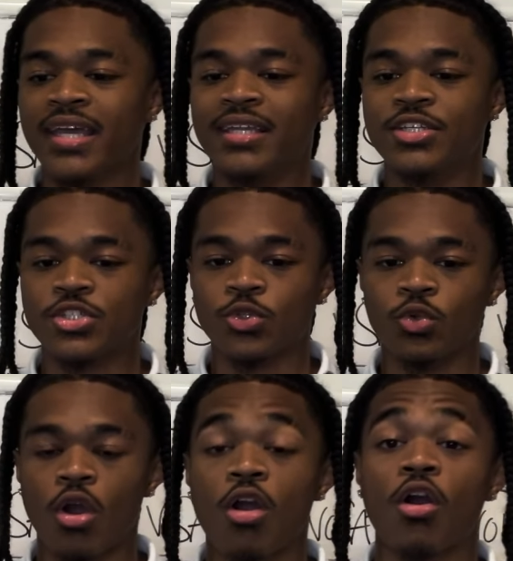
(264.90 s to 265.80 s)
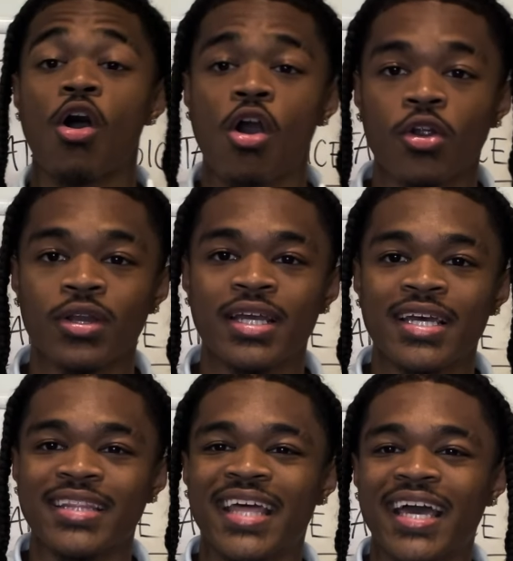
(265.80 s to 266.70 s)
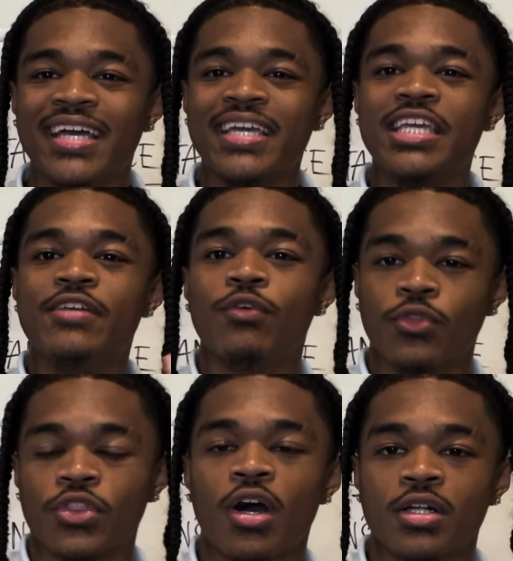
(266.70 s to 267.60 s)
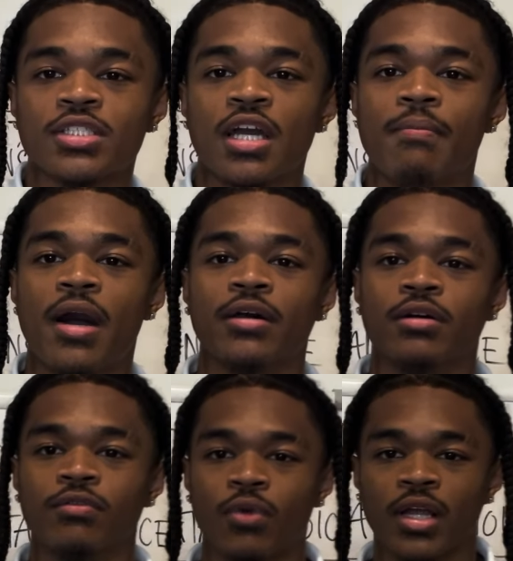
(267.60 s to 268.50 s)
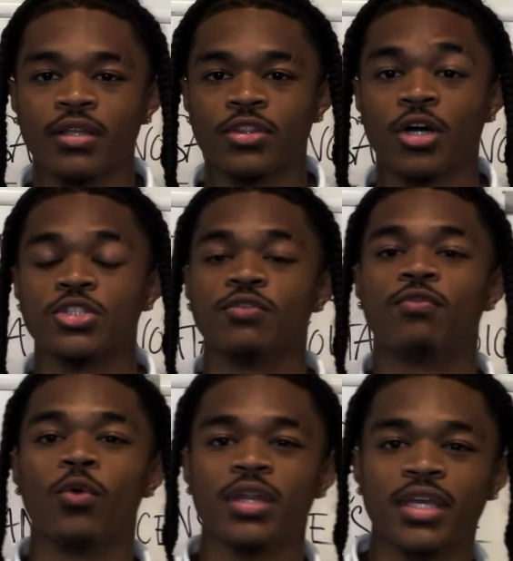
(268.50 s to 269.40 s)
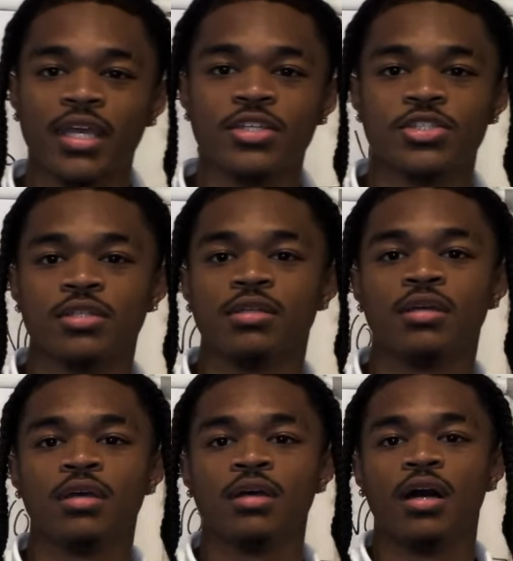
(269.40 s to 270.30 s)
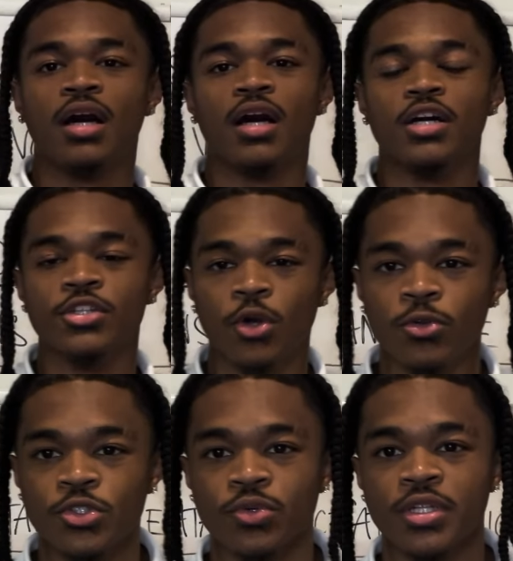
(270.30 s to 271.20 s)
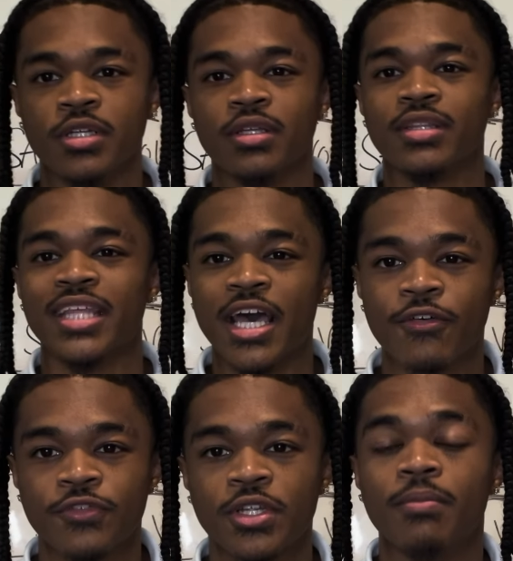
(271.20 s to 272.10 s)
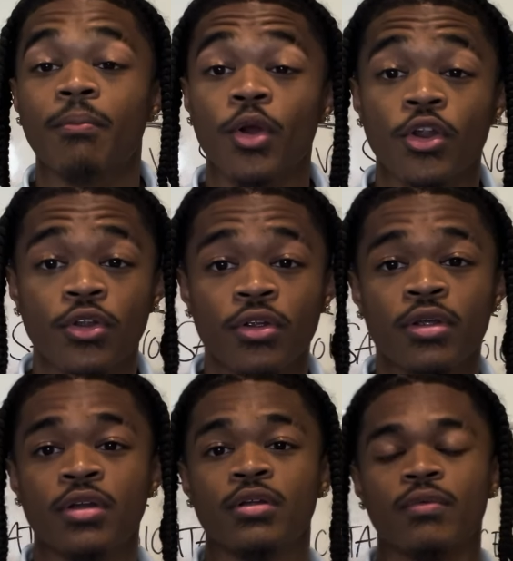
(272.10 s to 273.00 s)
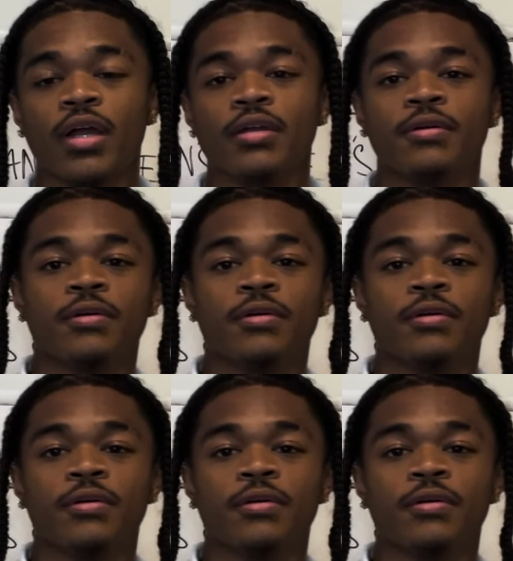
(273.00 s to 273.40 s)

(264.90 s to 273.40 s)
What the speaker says: it is through our heart that evil thoughts come out of, right? Thoughts of fornication, adultery, theft, murder, right?